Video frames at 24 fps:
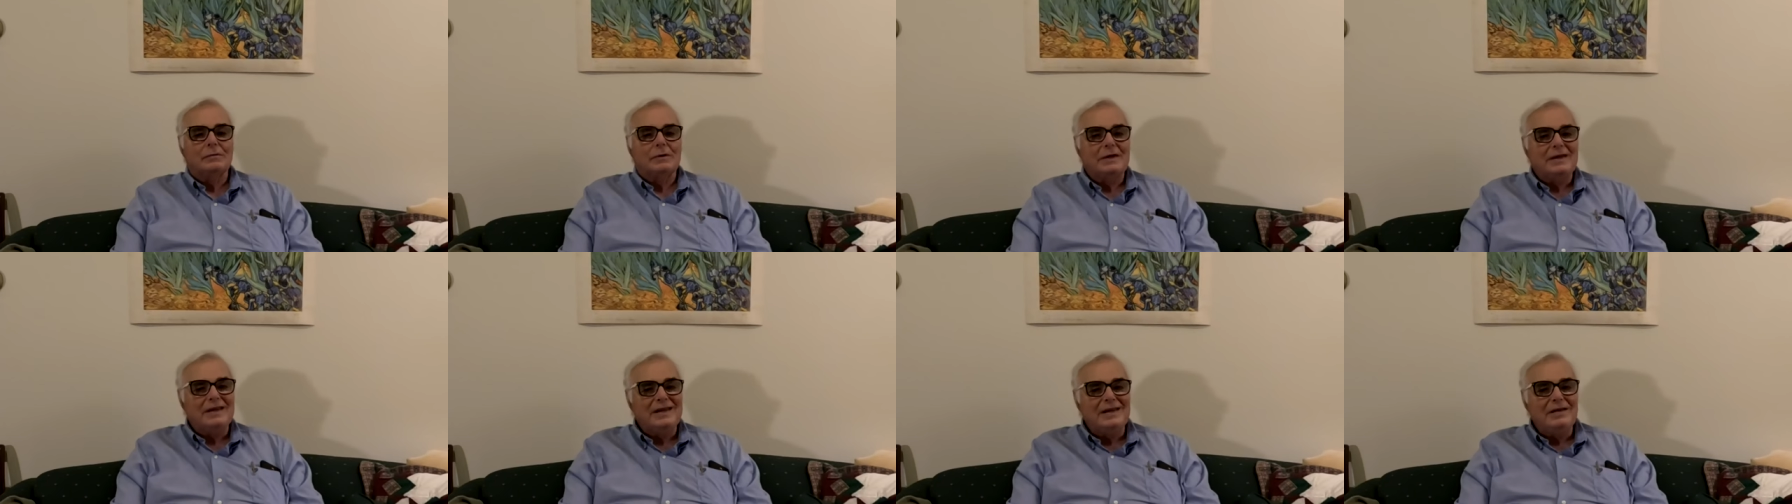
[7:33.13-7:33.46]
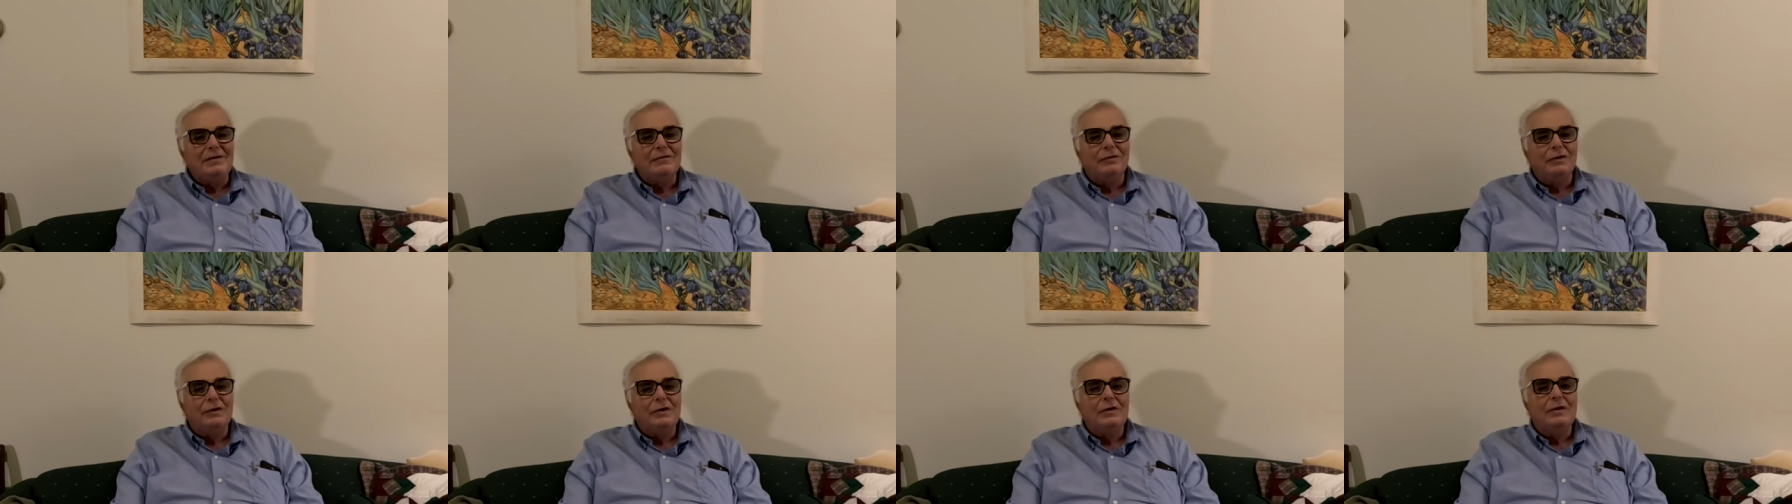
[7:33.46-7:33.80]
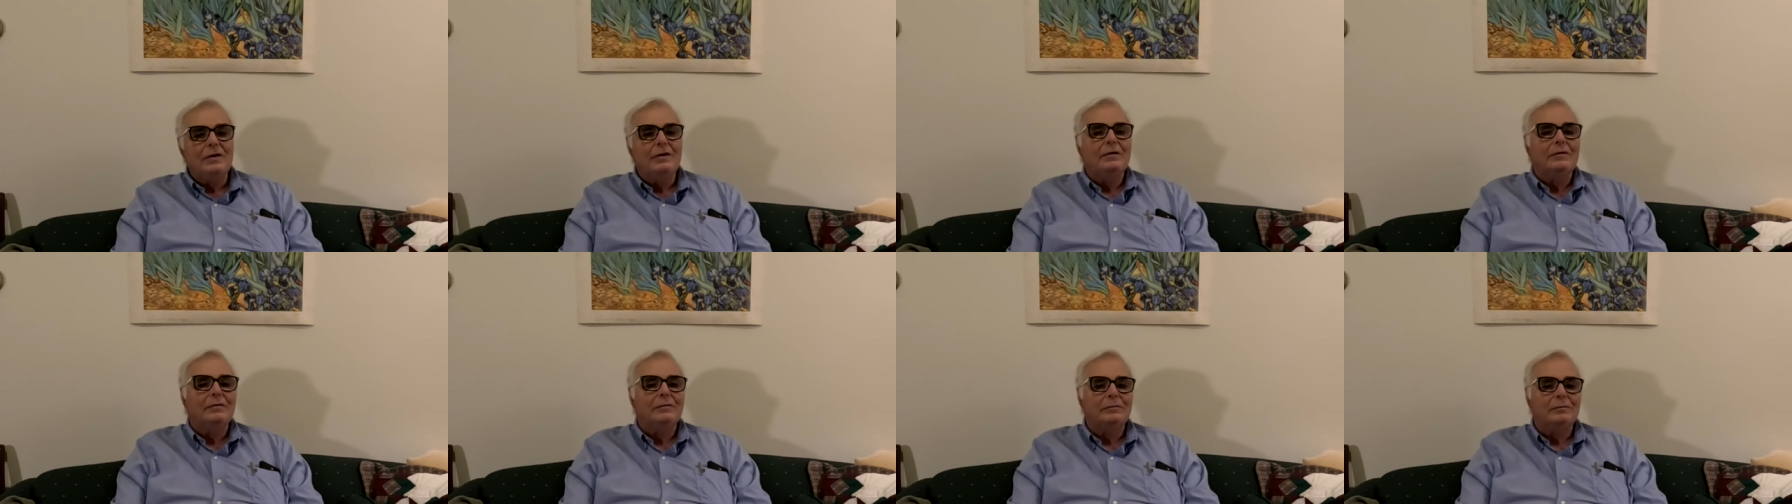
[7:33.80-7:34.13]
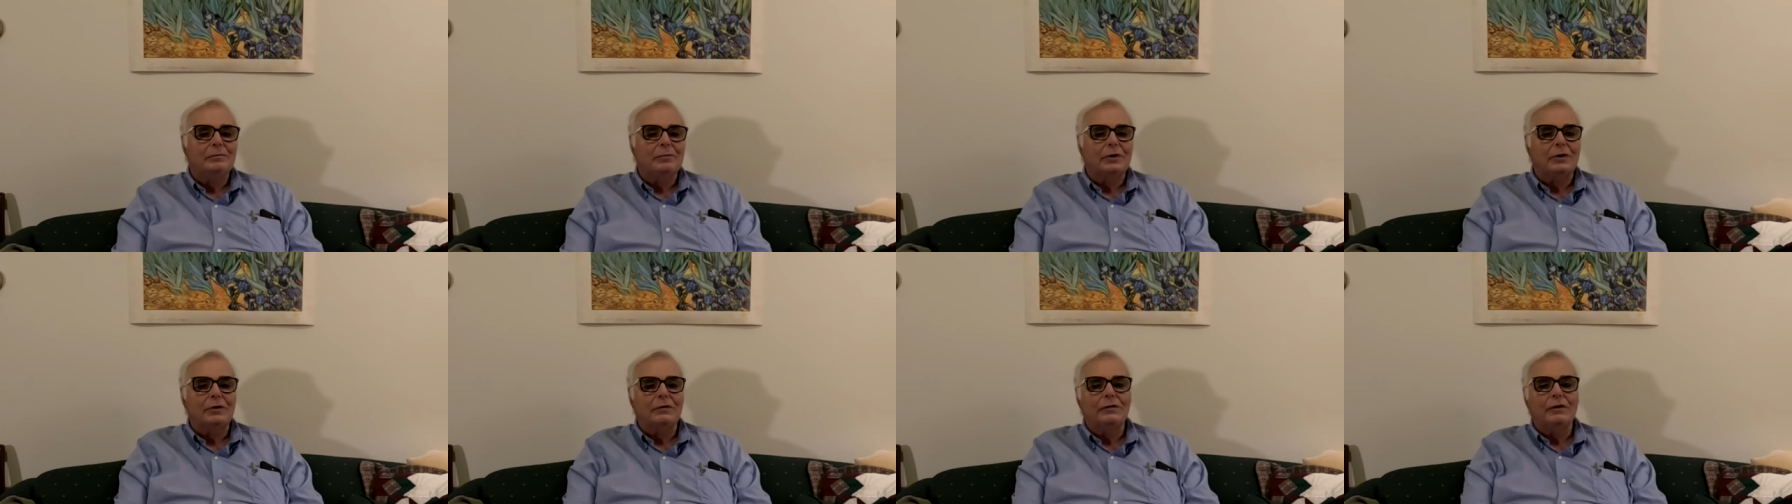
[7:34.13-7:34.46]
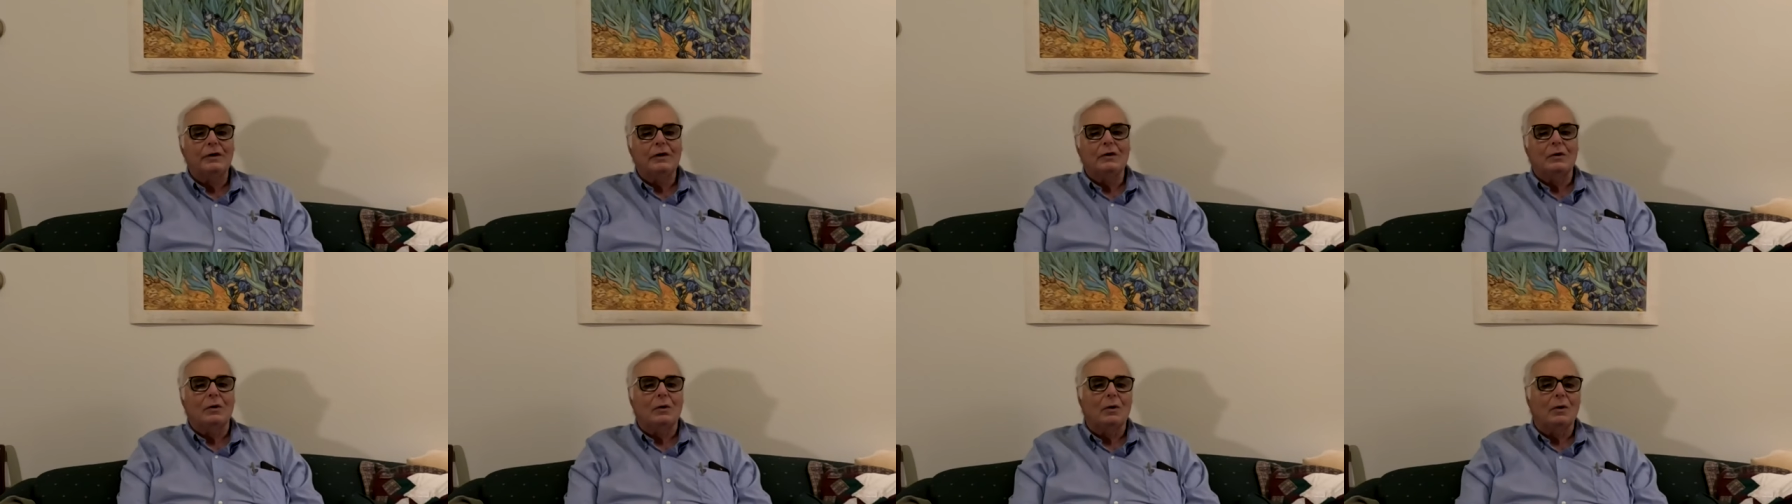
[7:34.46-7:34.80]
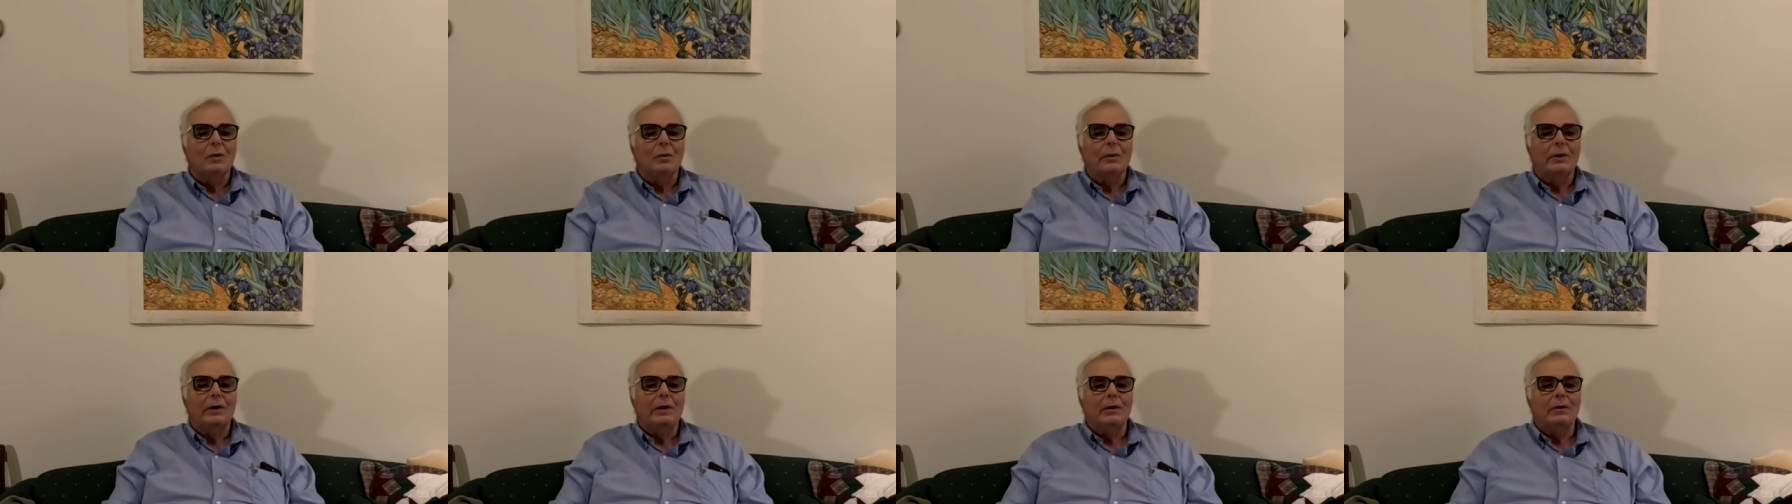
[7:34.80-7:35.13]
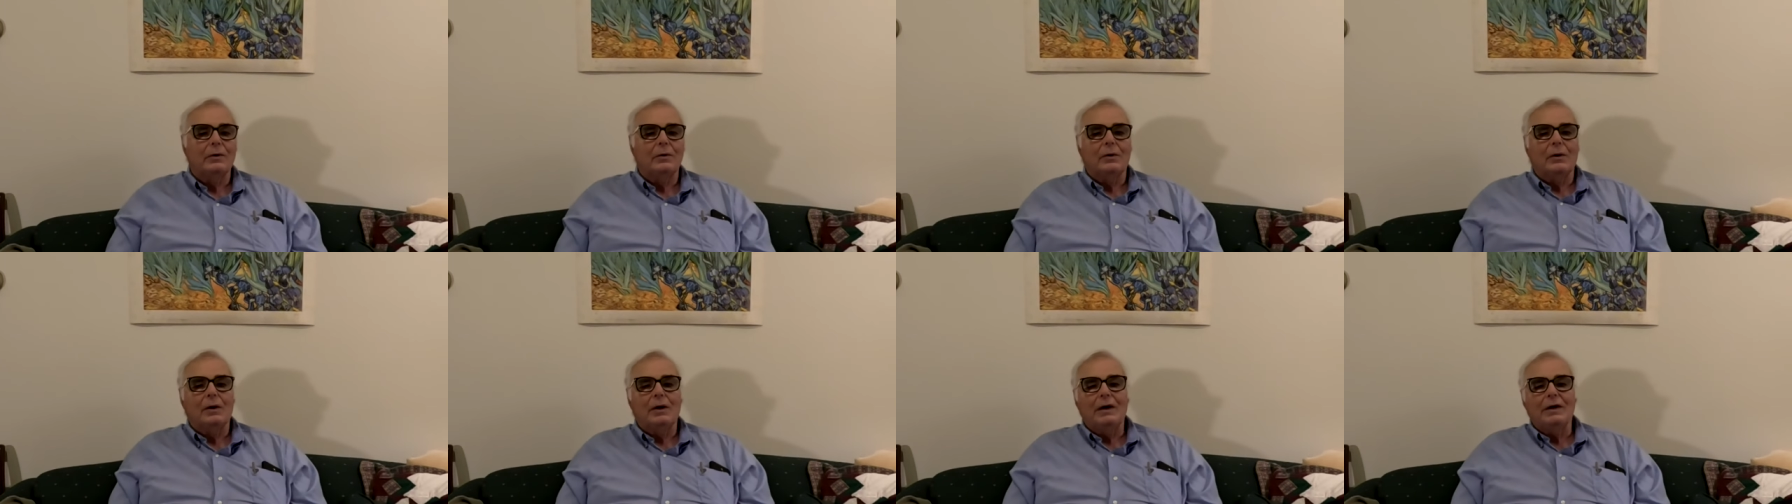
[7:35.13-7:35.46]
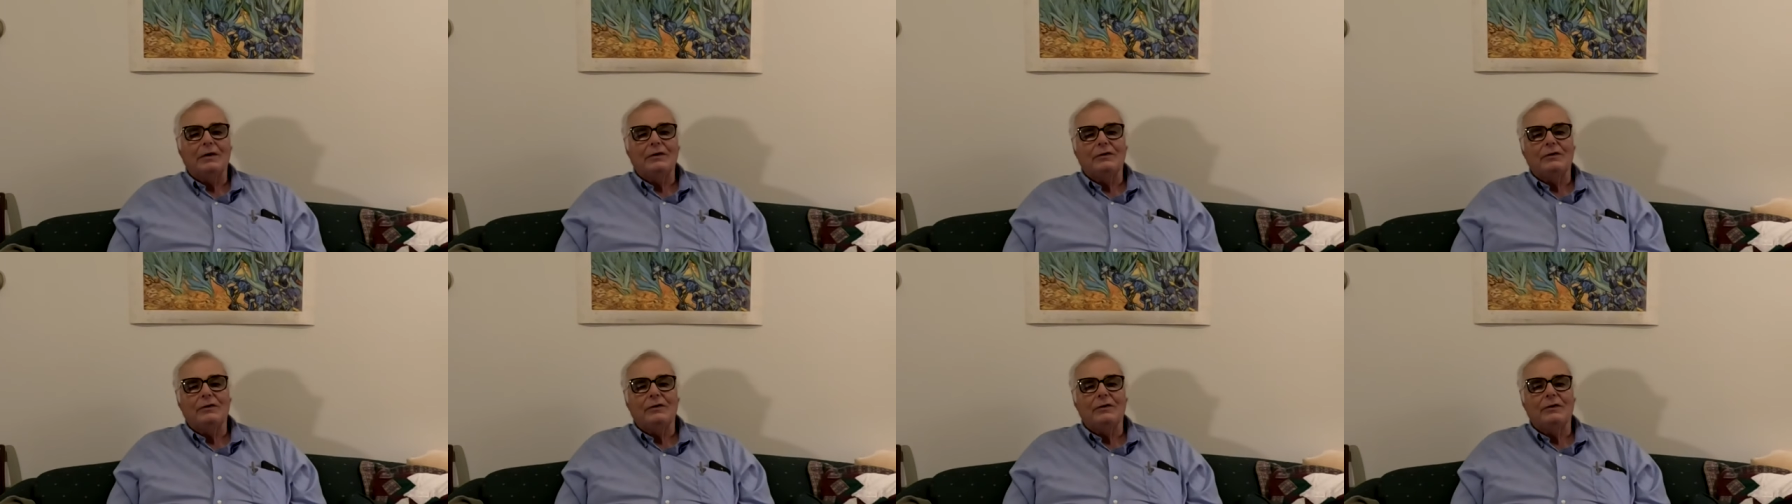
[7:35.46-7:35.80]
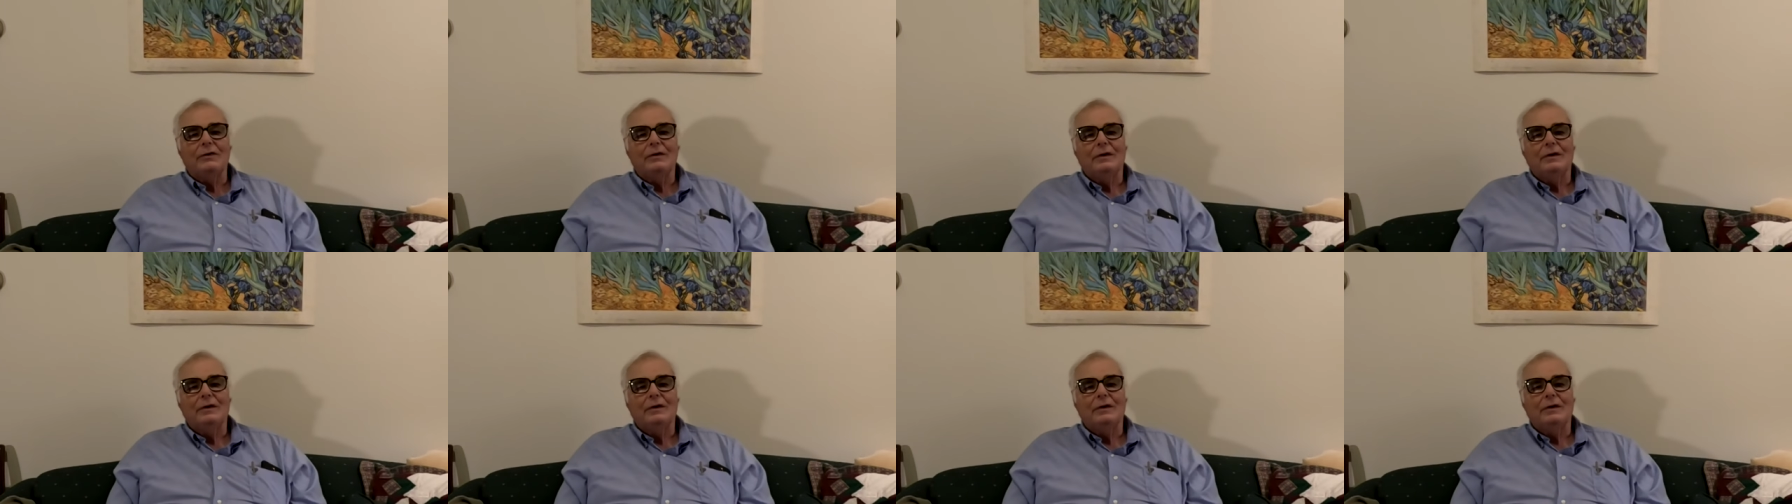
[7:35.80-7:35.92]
even, perfect all the way across,